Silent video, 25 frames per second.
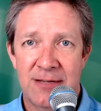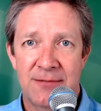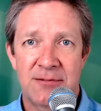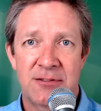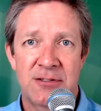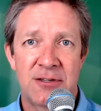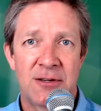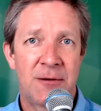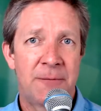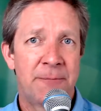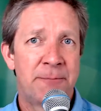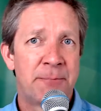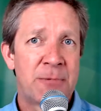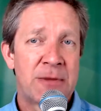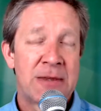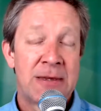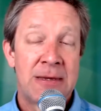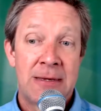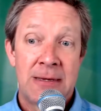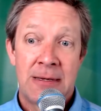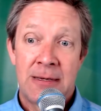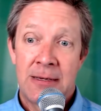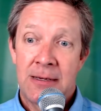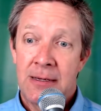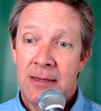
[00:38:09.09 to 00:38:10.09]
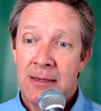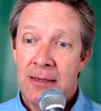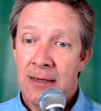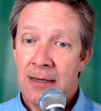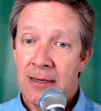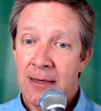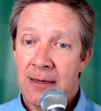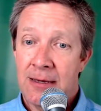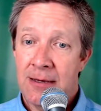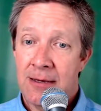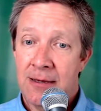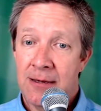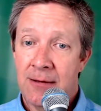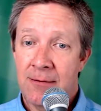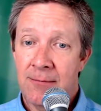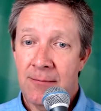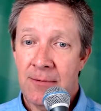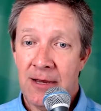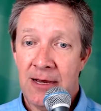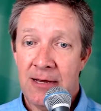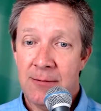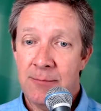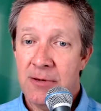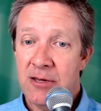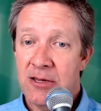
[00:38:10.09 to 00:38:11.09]
So
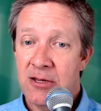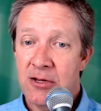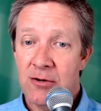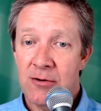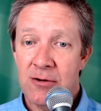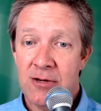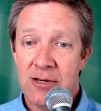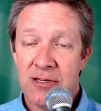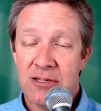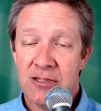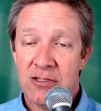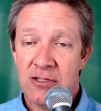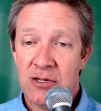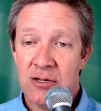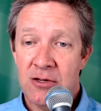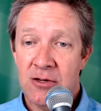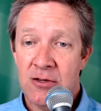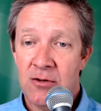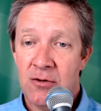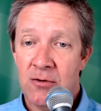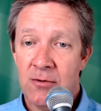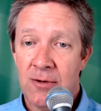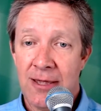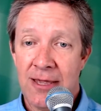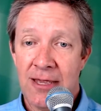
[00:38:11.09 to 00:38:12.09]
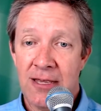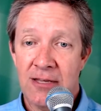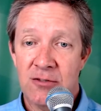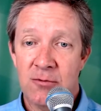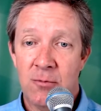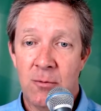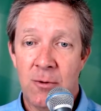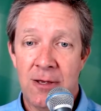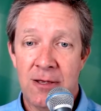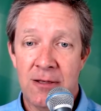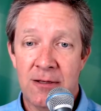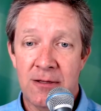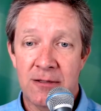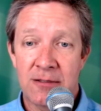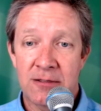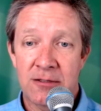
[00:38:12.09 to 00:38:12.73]
I'd be curious to know as well.